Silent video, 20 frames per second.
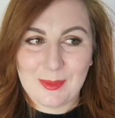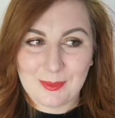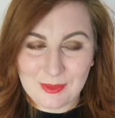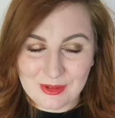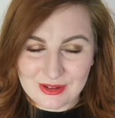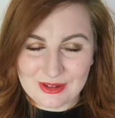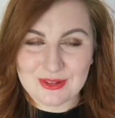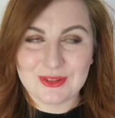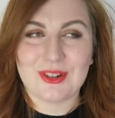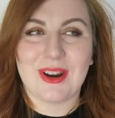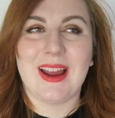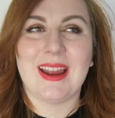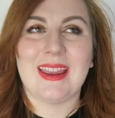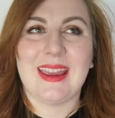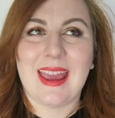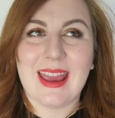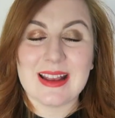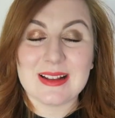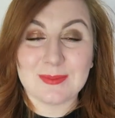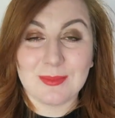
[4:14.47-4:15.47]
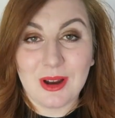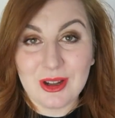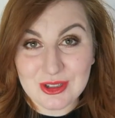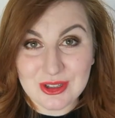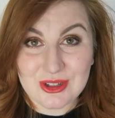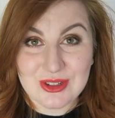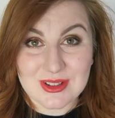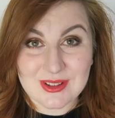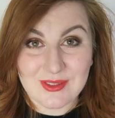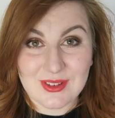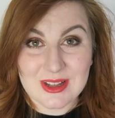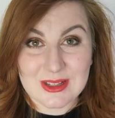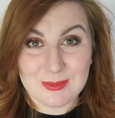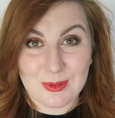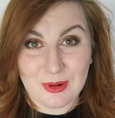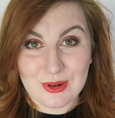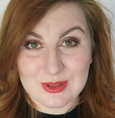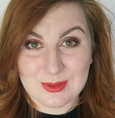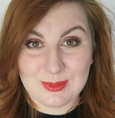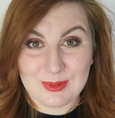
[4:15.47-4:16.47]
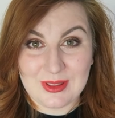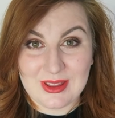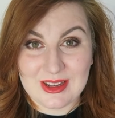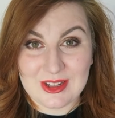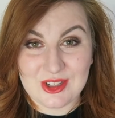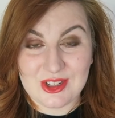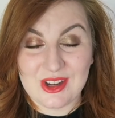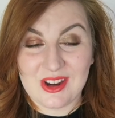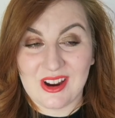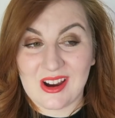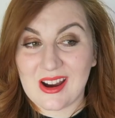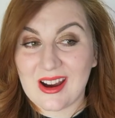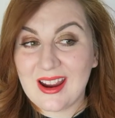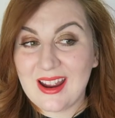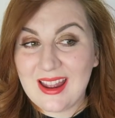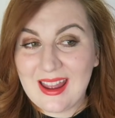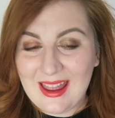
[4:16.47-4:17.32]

I'm going to try and get as much use of it as possible this year,